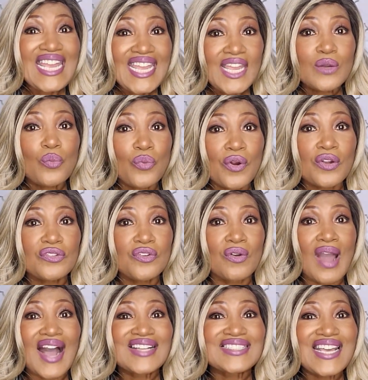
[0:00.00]
it worked you
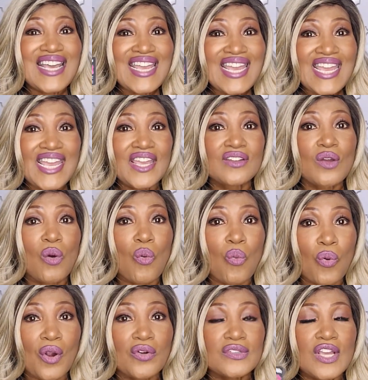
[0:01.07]
guys, it
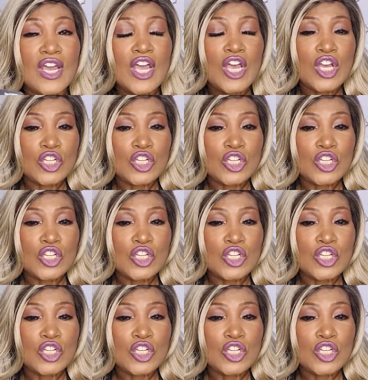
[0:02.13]
worked.